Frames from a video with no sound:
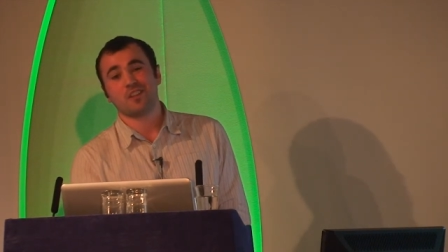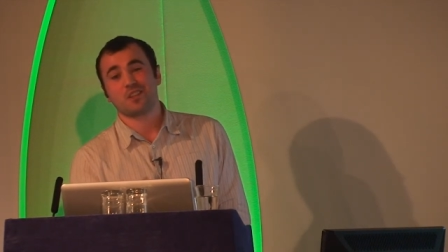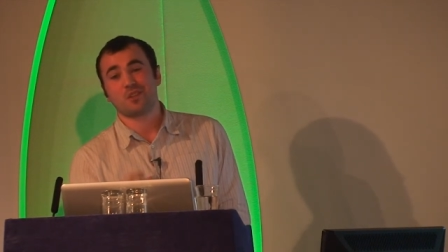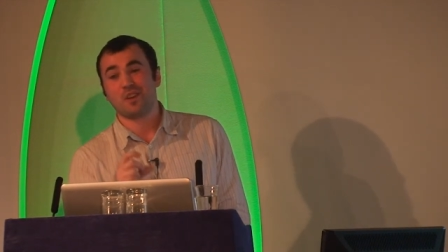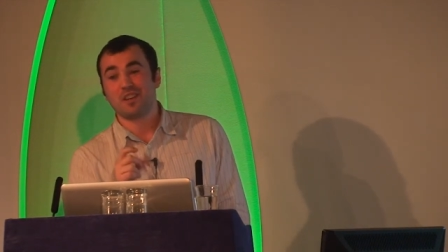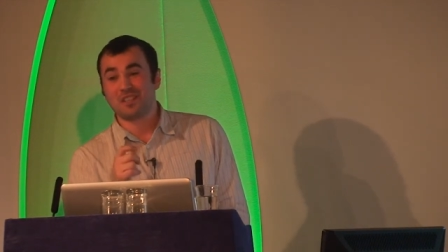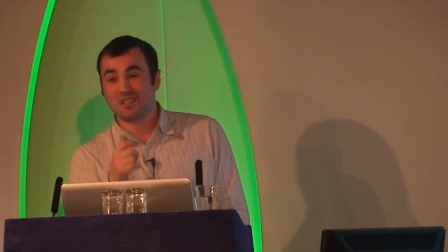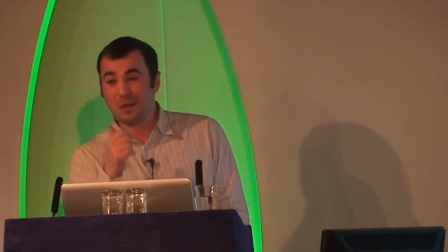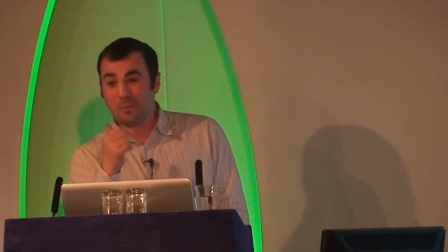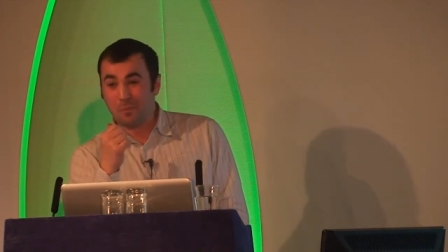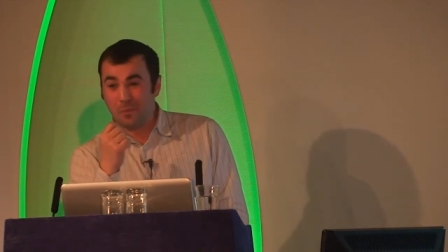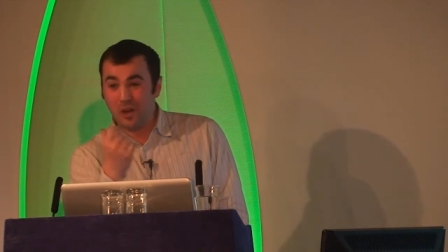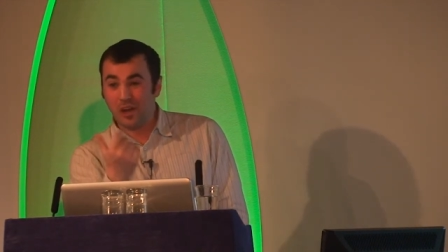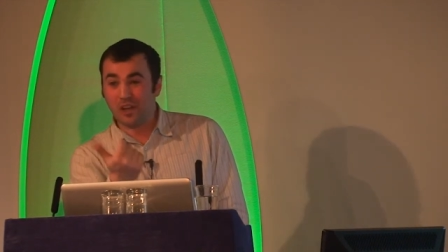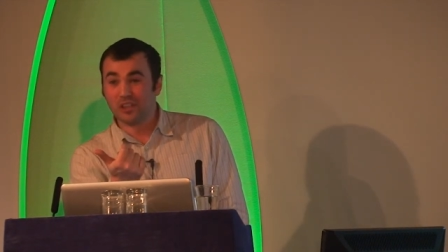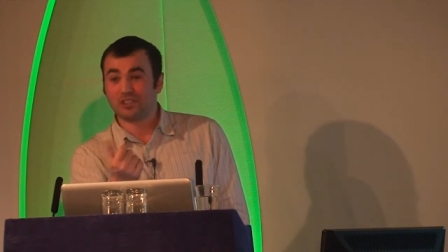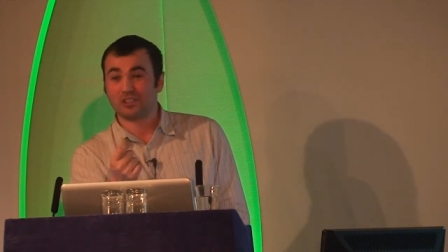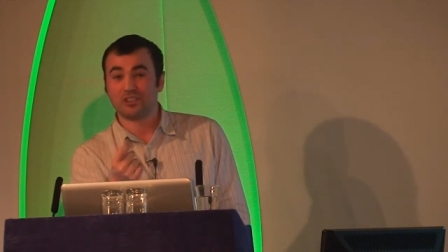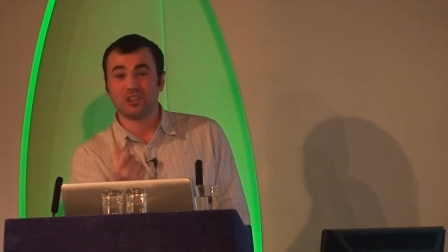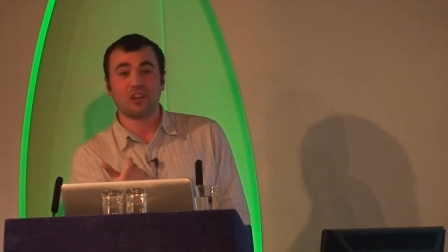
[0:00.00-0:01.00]
So actually
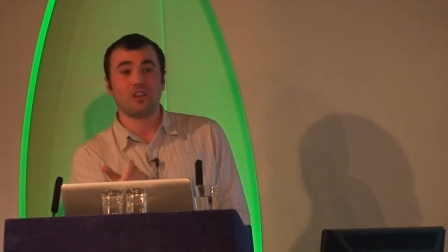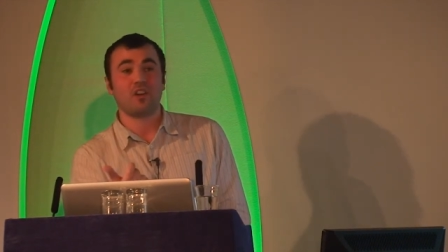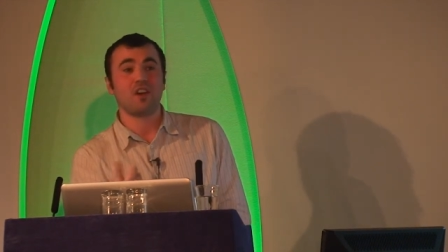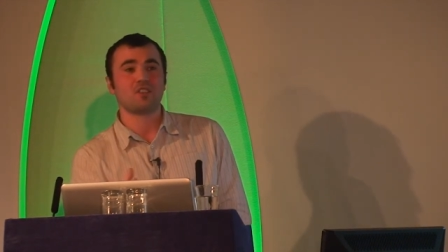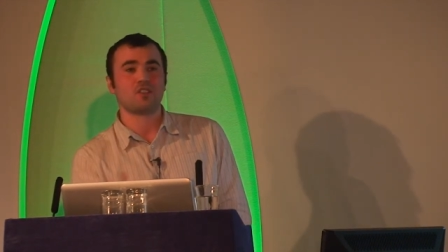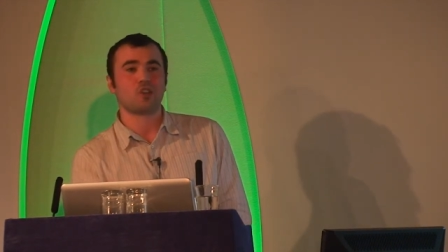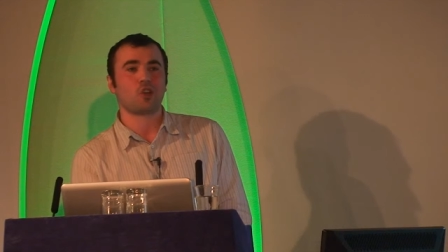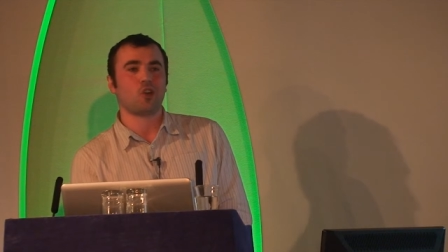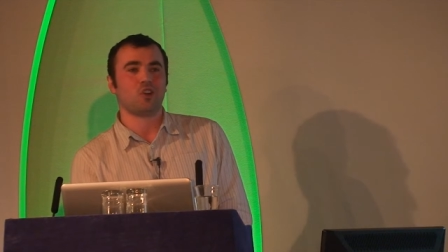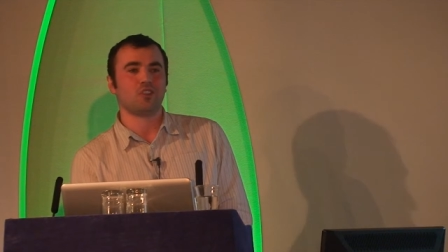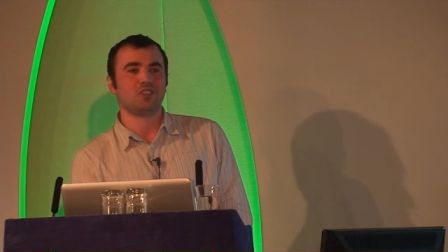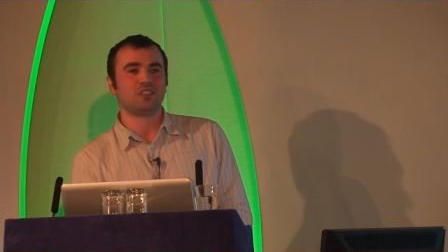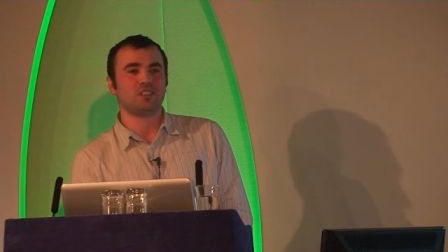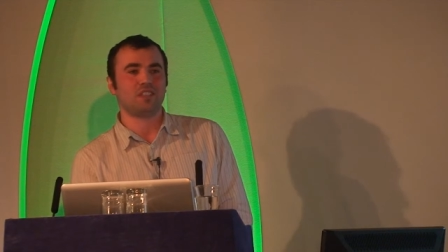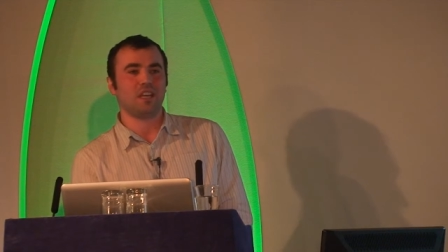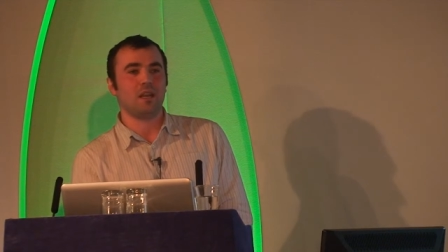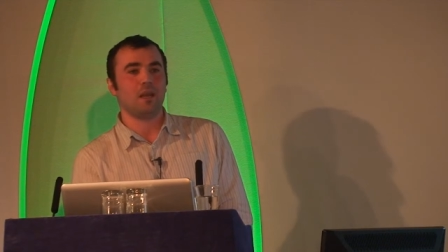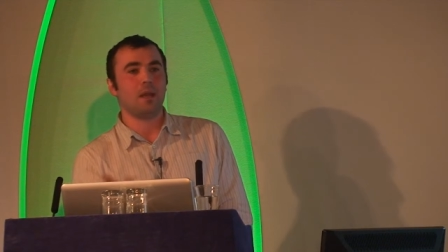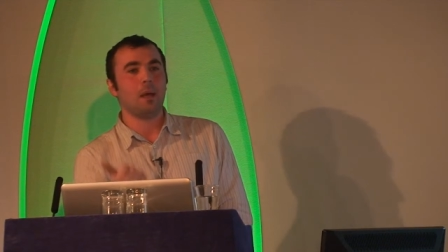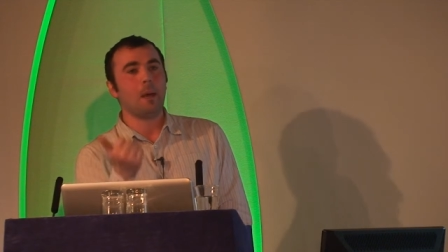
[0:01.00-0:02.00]
personalising
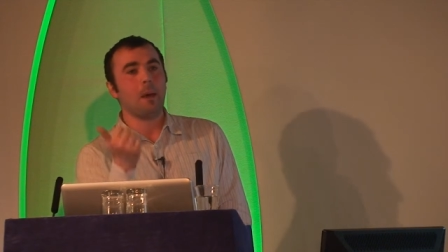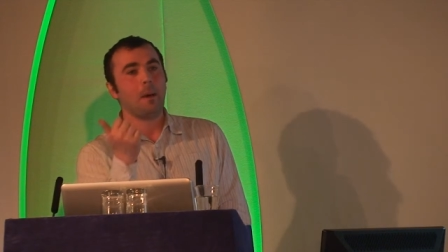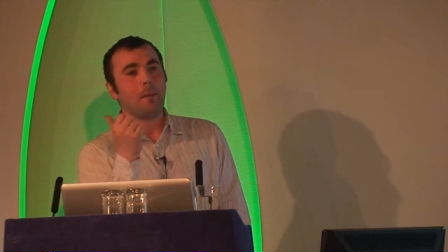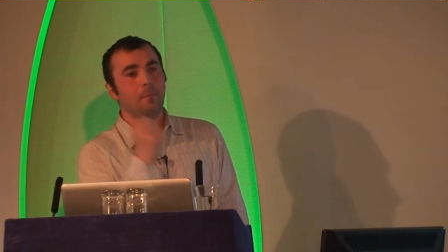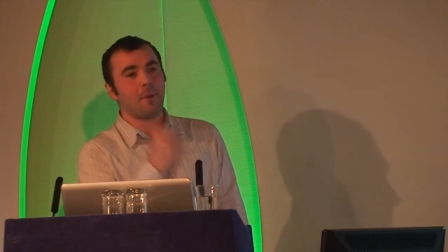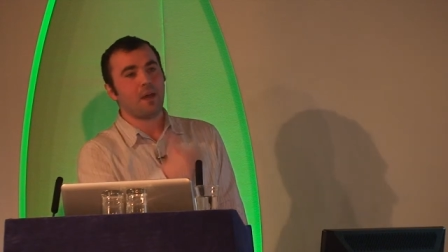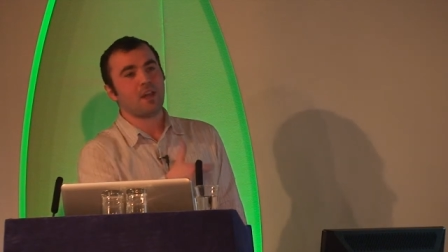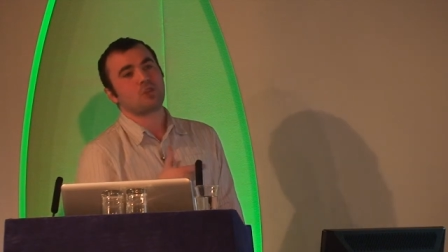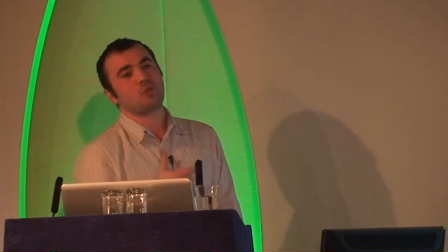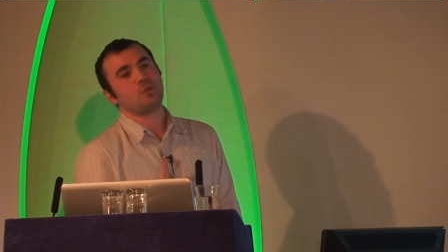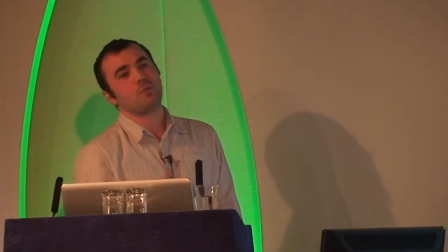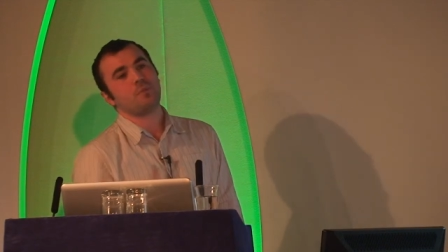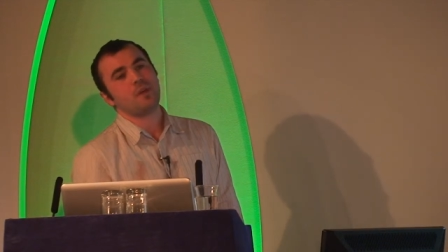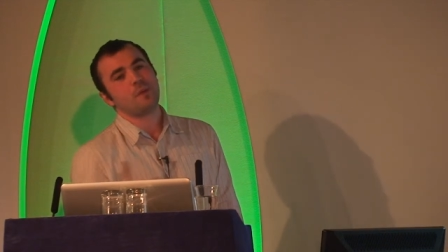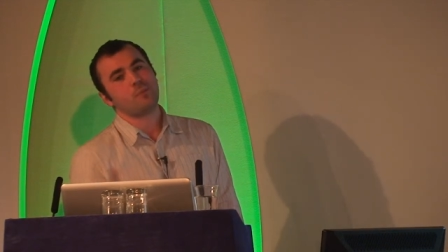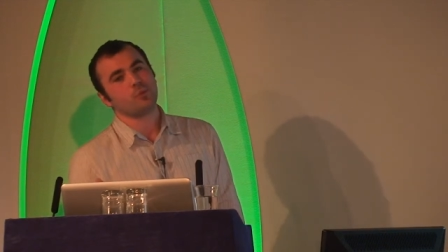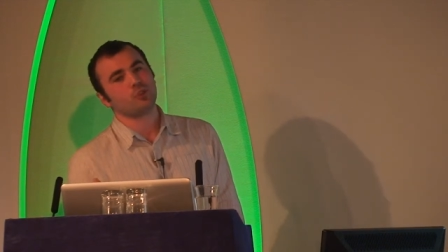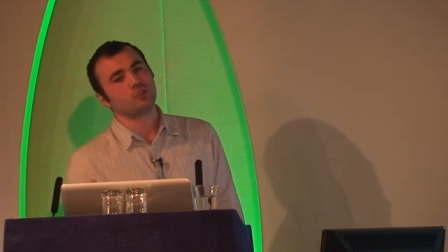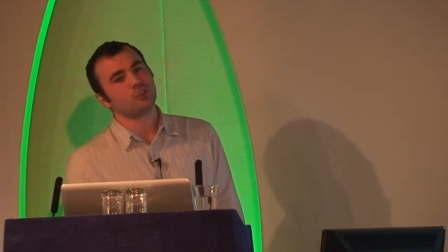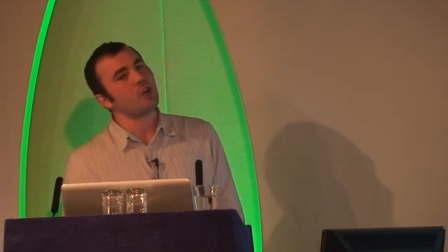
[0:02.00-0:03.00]
content based on
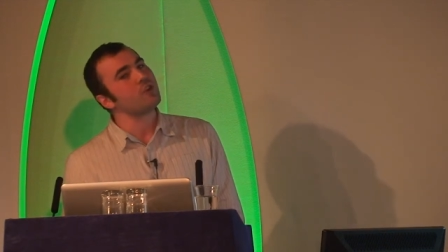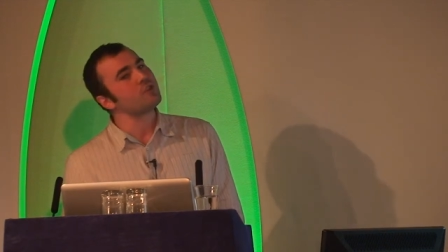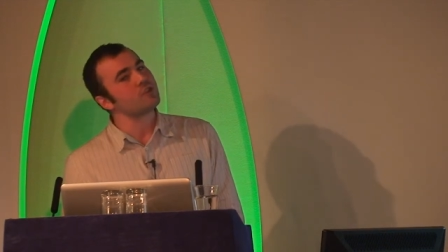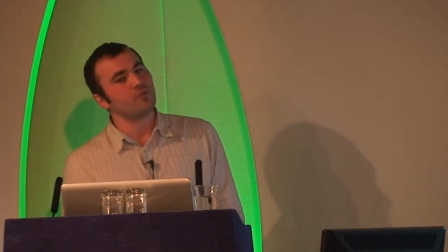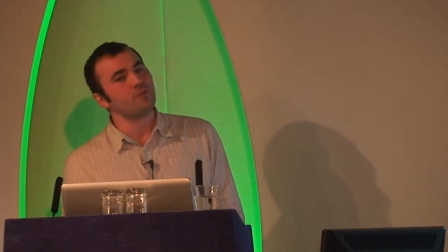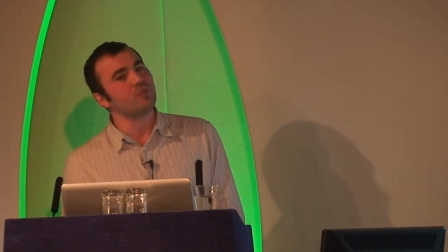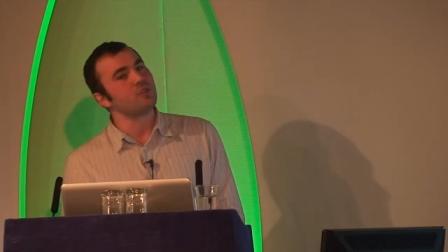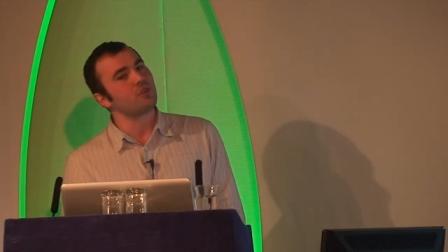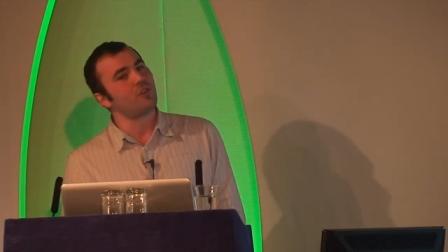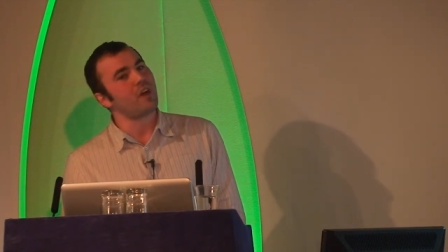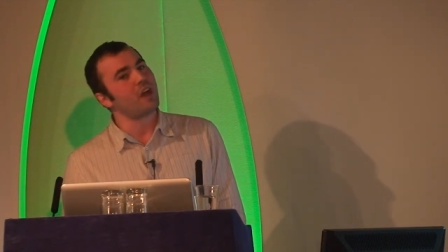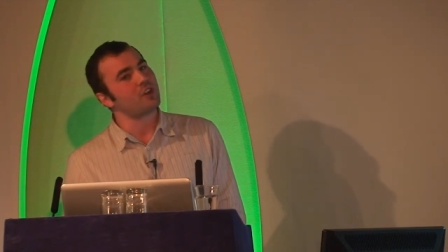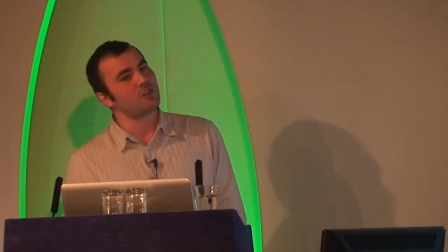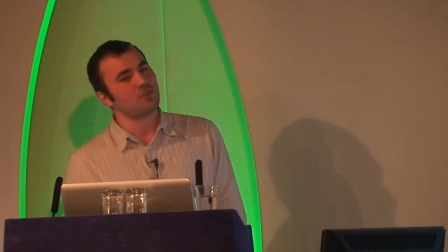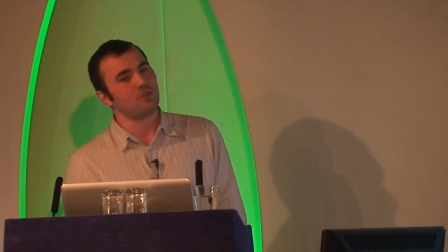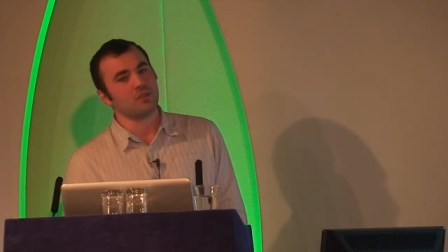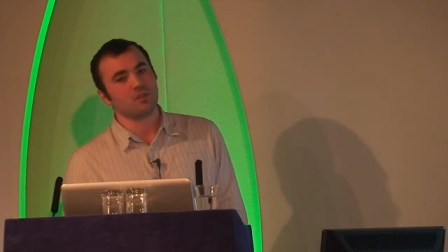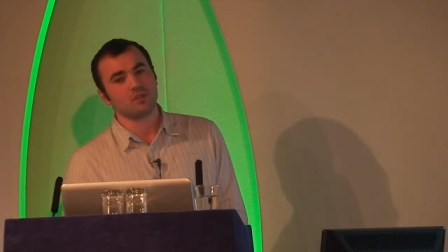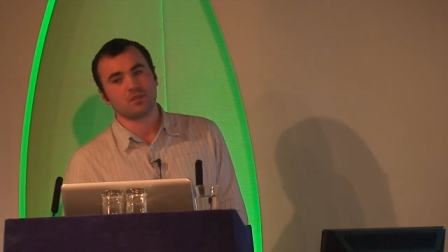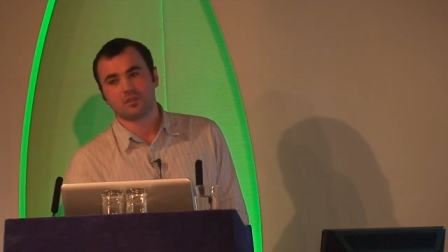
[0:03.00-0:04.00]
people's social
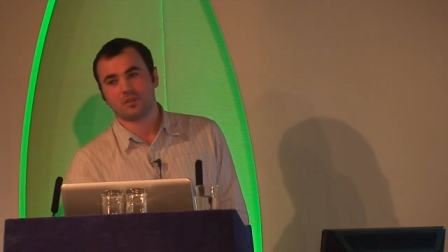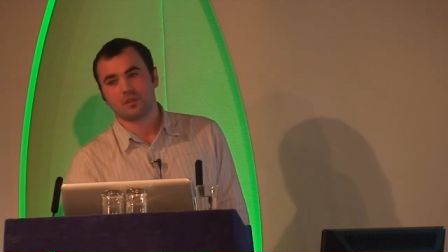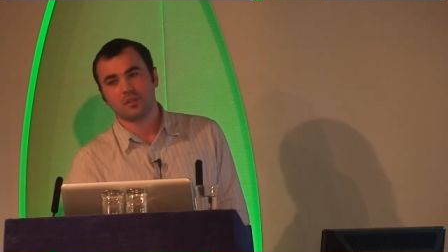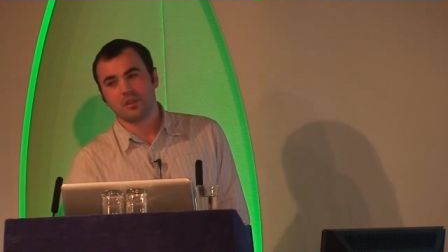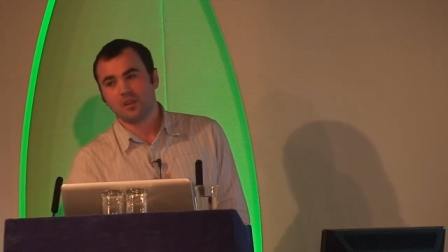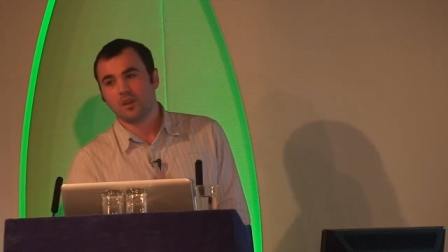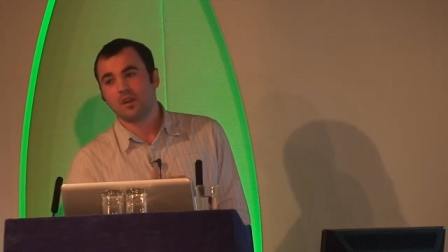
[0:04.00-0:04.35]
interactions,